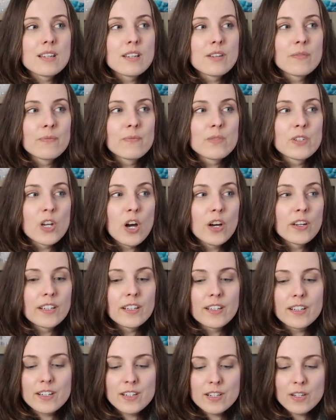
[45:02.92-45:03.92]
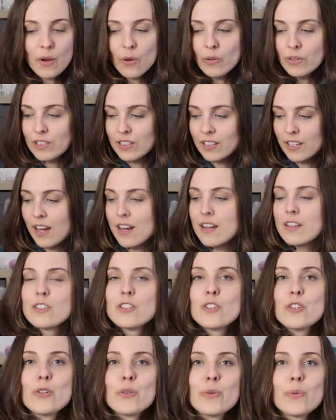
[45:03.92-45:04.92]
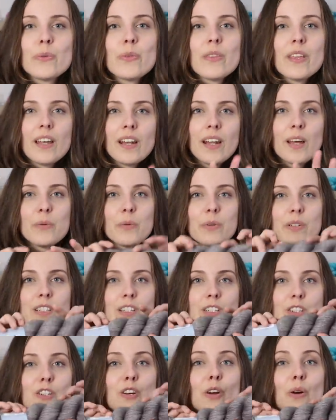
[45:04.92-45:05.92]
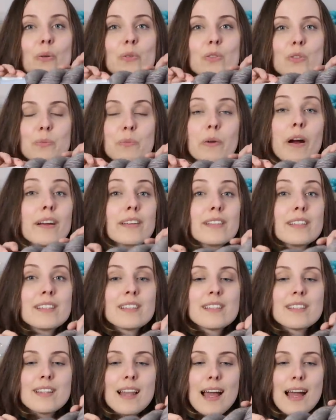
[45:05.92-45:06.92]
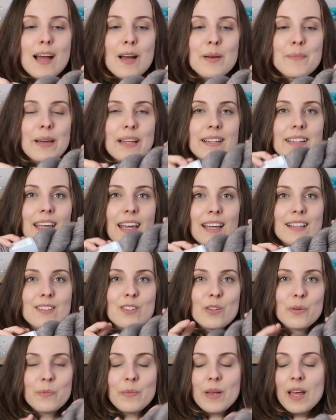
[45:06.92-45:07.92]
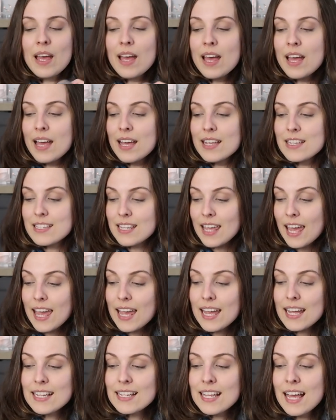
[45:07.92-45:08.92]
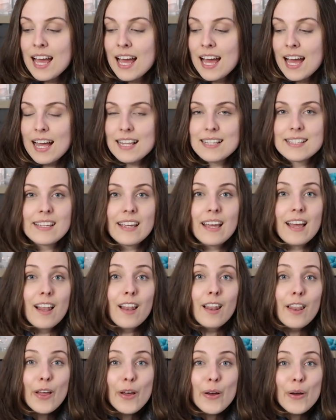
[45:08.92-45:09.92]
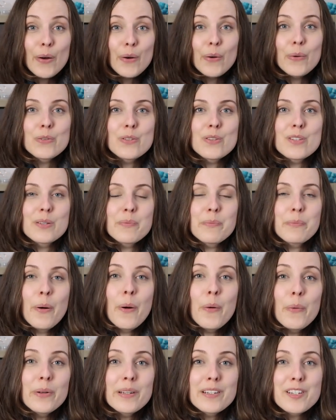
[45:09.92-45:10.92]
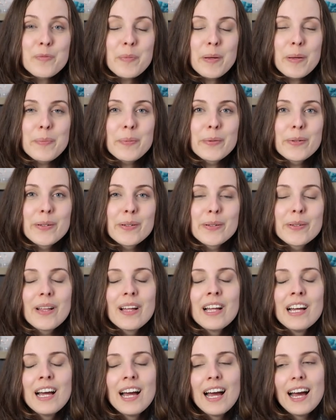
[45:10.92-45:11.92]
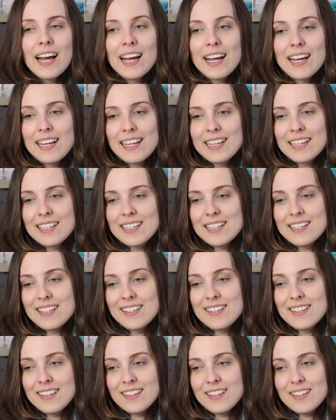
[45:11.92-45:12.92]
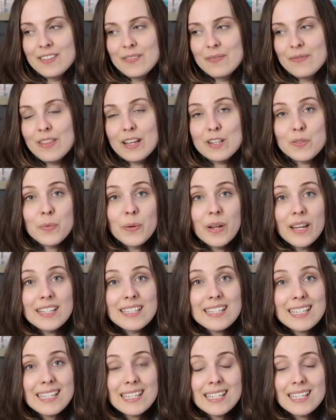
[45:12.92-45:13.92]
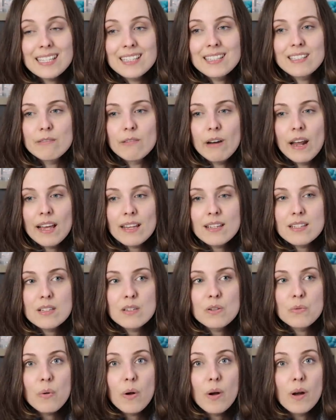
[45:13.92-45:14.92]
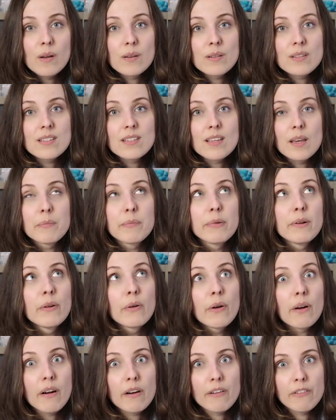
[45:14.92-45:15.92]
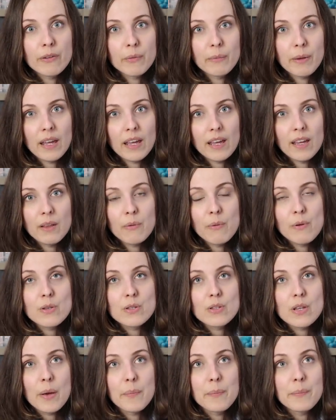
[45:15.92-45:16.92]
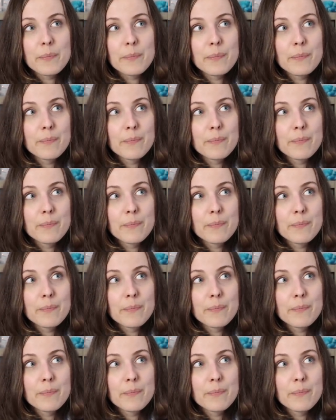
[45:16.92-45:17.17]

um, dyers only I knew that I wanted to go to Martin's lab and get some skein and say hello to some Polish people and um, that's what I did. The rest was a blur for me. It was a